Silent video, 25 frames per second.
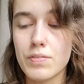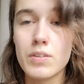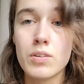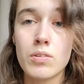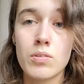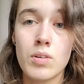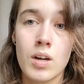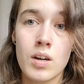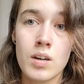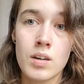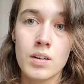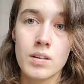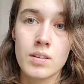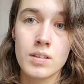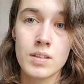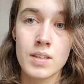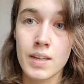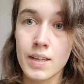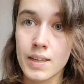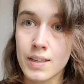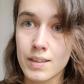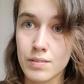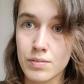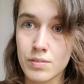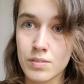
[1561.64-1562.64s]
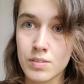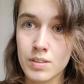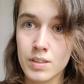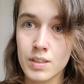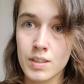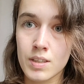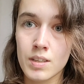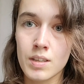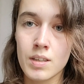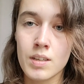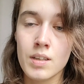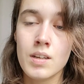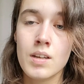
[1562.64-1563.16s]
you are an
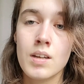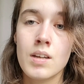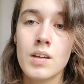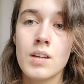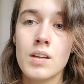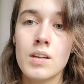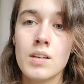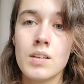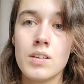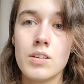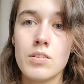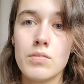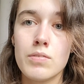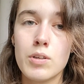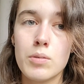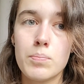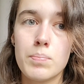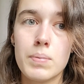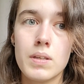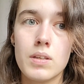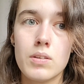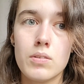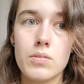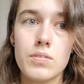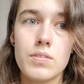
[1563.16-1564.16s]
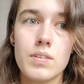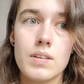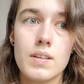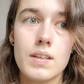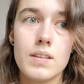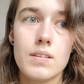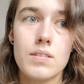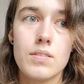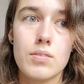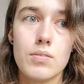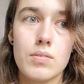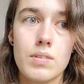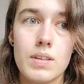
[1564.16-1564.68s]
INFJ, you will be using
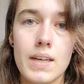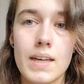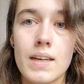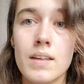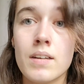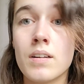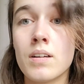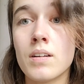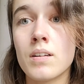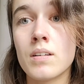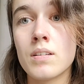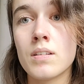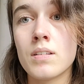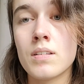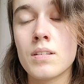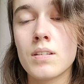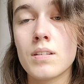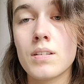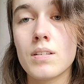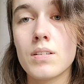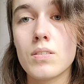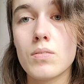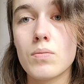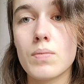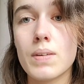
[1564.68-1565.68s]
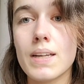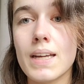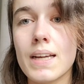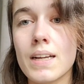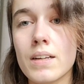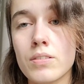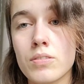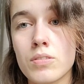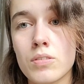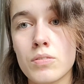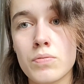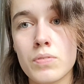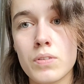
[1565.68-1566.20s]
it together with
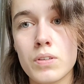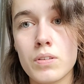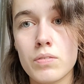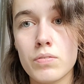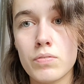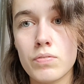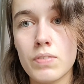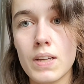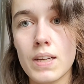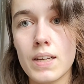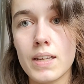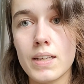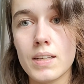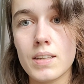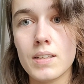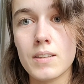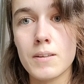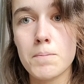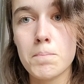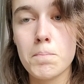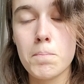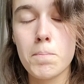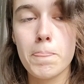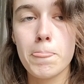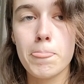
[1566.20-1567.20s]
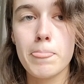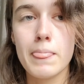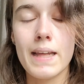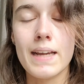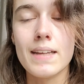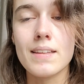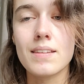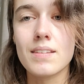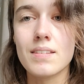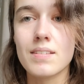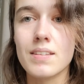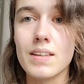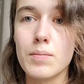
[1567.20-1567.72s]
extroverted feeling at
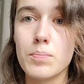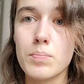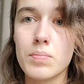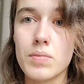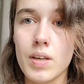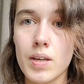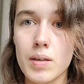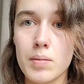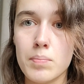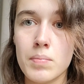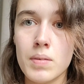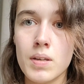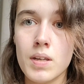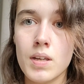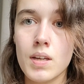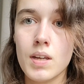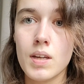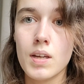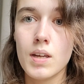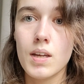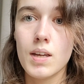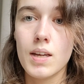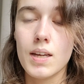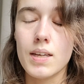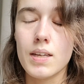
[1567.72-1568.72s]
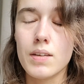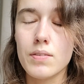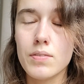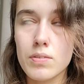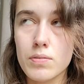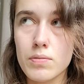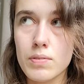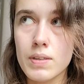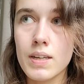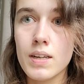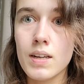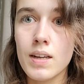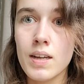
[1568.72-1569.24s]
the same time. And you have to
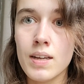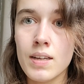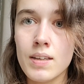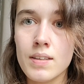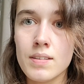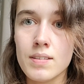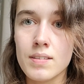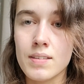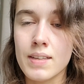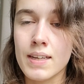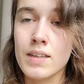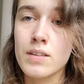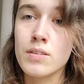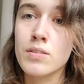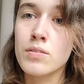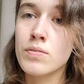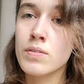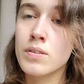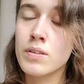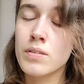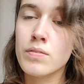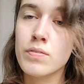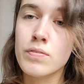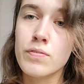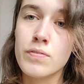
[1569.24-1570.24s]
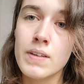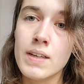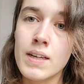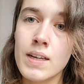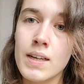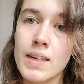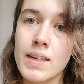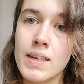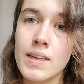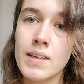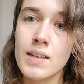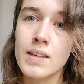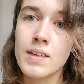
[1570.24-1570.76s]
realize that extroverted
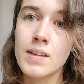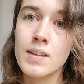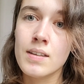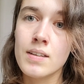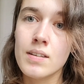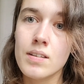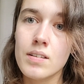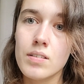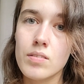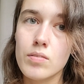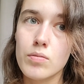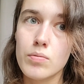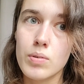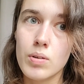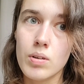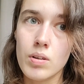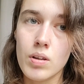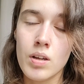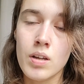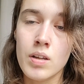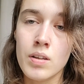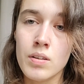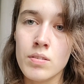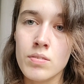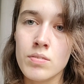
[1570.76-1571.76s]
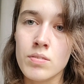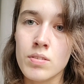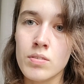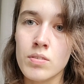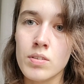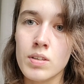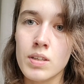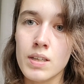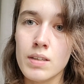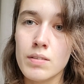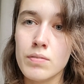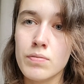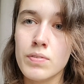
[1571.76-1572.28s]
feeling will also
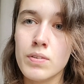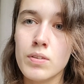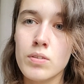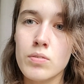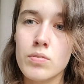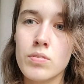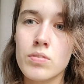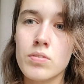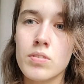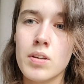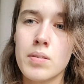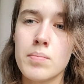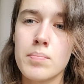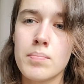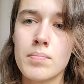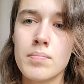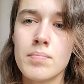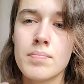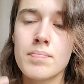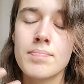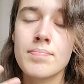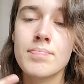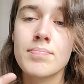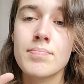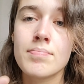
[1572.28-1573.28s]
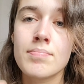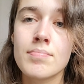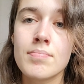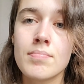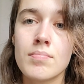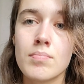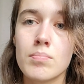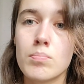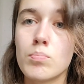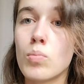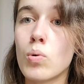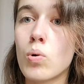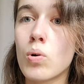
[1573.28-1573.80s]
give you some
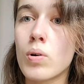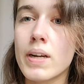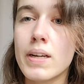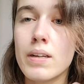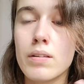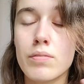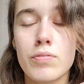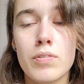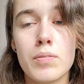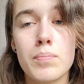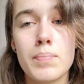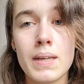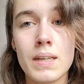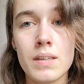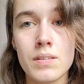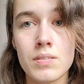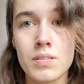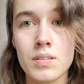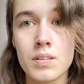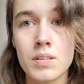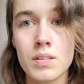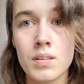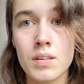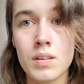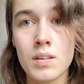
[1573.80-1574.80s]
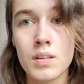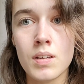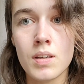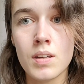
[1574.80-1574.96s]
more information.